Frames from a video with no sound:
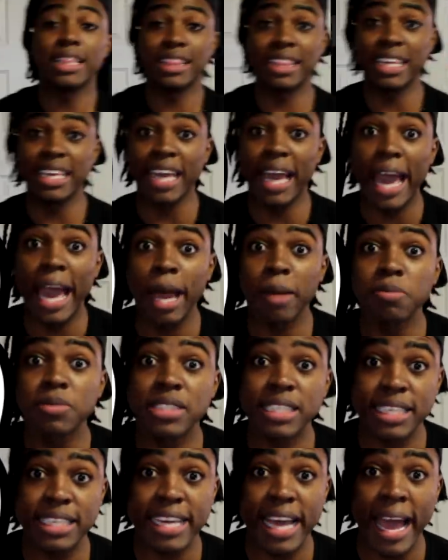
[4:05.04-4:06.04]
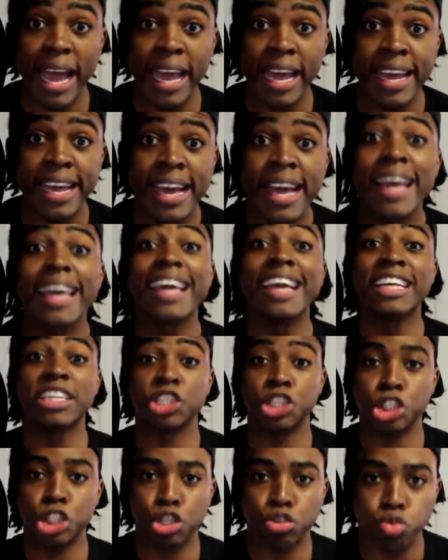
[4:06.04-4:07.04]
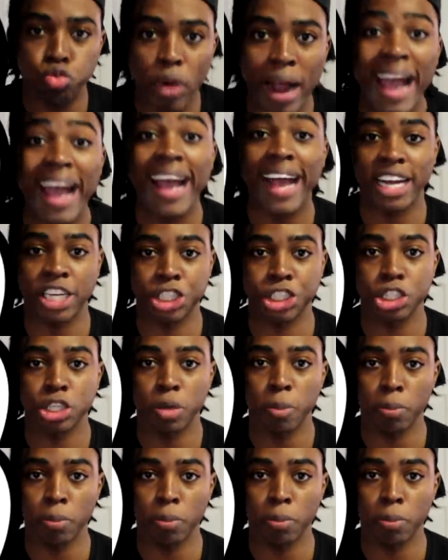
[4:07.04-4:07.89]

The MTA is trash,